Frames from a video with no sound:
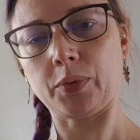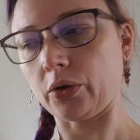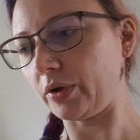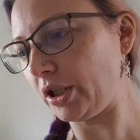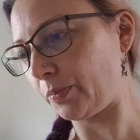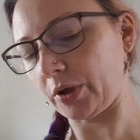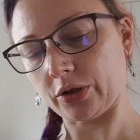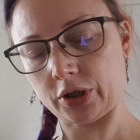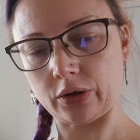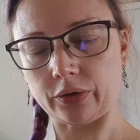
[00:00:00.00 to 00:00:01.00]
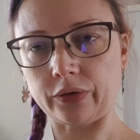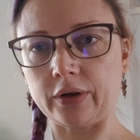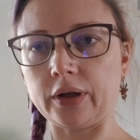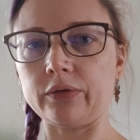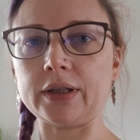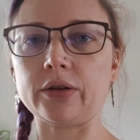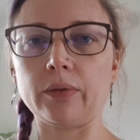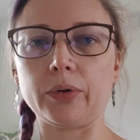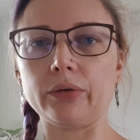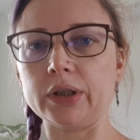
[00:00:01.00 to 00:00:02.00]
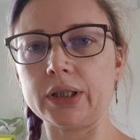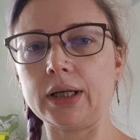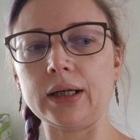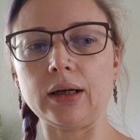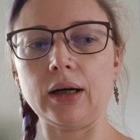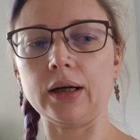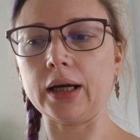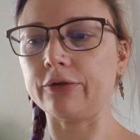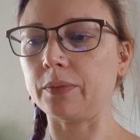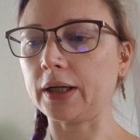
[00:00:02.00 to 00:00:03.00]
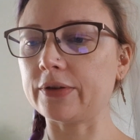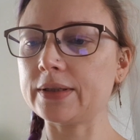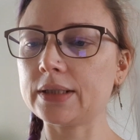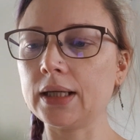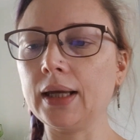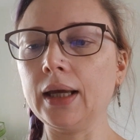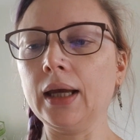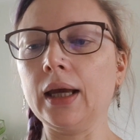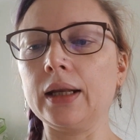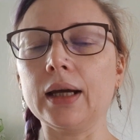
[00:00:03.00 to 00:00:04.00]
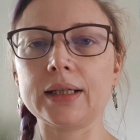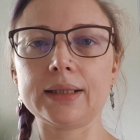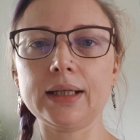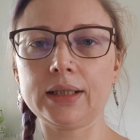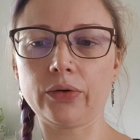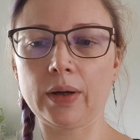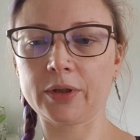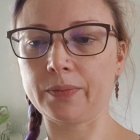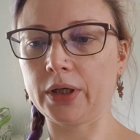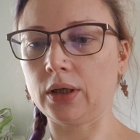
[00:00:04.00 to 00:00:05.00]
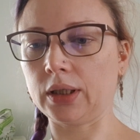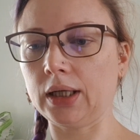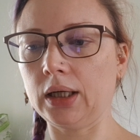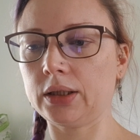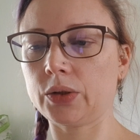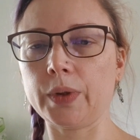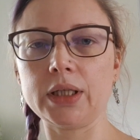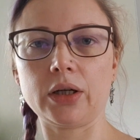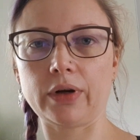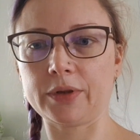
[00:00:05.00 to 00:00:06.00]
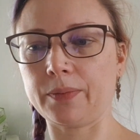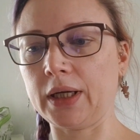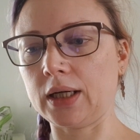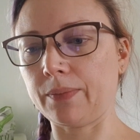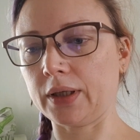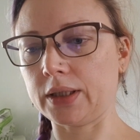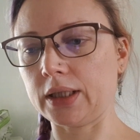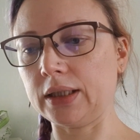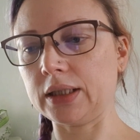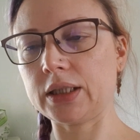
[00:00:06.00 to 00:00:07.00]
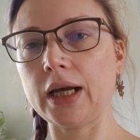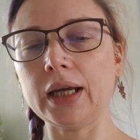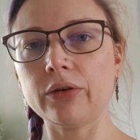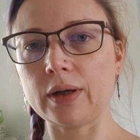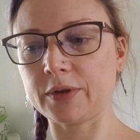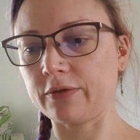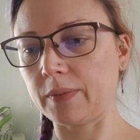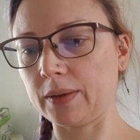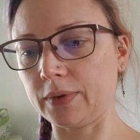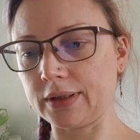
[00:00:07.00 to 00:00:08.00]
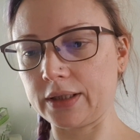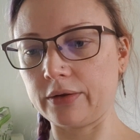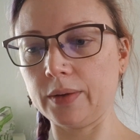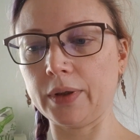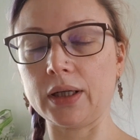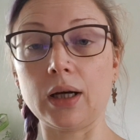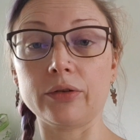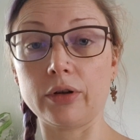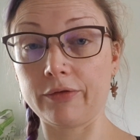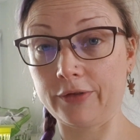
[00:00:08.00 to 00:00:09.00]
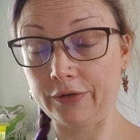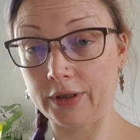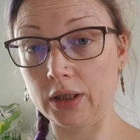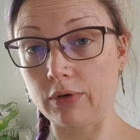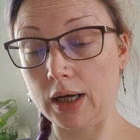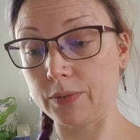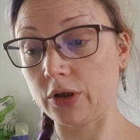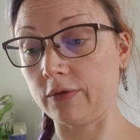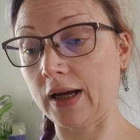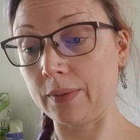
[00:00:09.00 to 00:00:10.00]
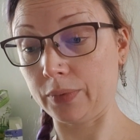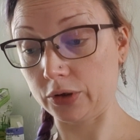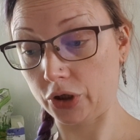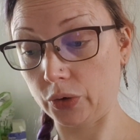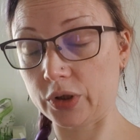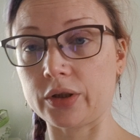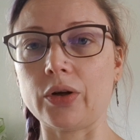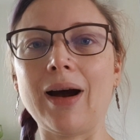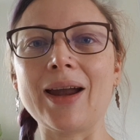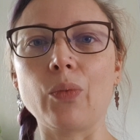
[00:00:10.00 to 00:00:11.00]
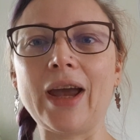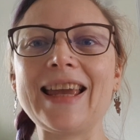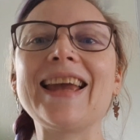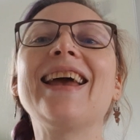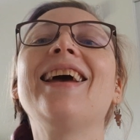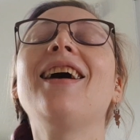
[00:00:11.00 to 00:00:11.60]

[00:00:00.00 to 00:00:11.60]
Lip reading: porridge, because she got the rest of the porridge that I had for breakfast, 96 grams of banana, 20 grams of peanut butter, 10 grams of maple syrup, and 150 grams of apple juice. So I weigh